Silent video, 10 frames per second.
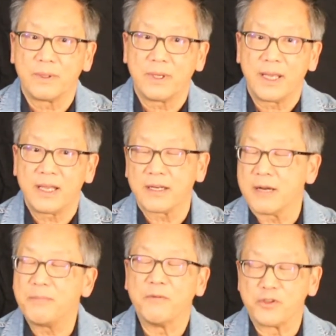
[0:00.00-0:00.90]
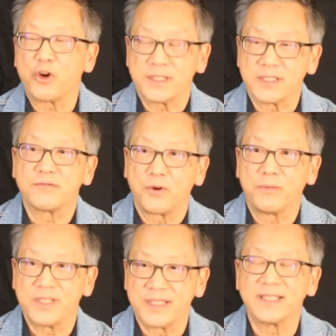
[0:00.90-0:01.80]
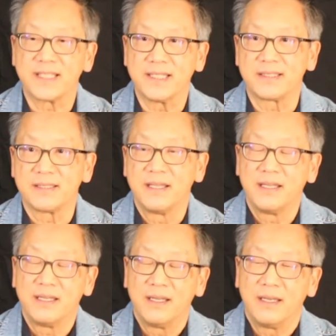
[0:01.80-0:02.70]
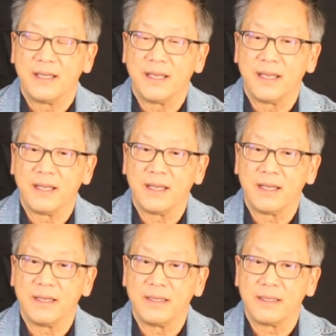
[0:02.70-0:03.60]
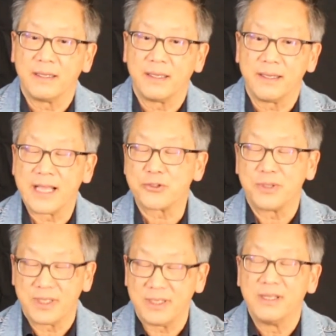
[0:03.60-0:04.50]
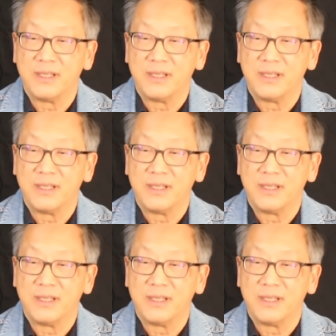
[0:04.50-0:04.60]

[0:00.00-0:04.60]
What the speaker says: I had a couple of choices for residencies, and naturally,